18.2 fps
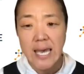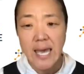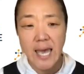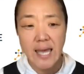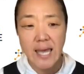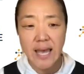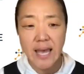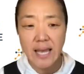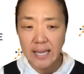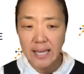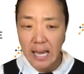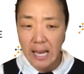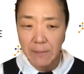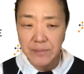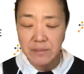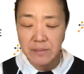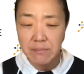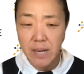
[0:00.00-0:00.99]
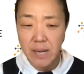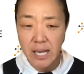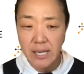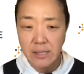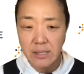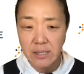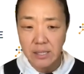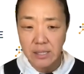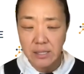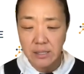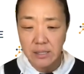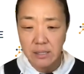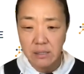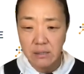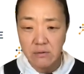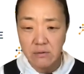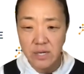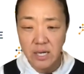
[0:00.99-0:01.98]
And that Kaplan-Meier
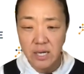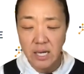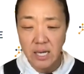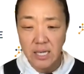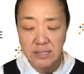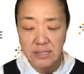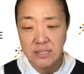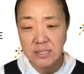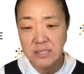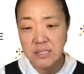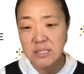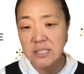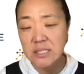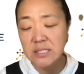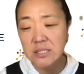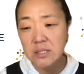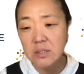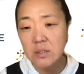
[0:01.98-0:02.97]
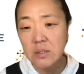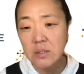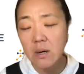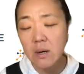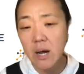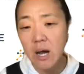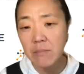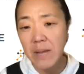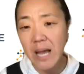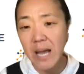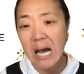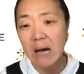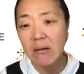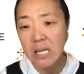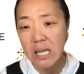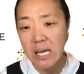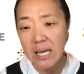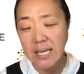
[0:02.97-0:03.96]
curve is a statistical
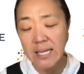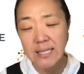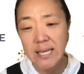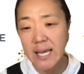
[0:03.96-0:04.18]
outline,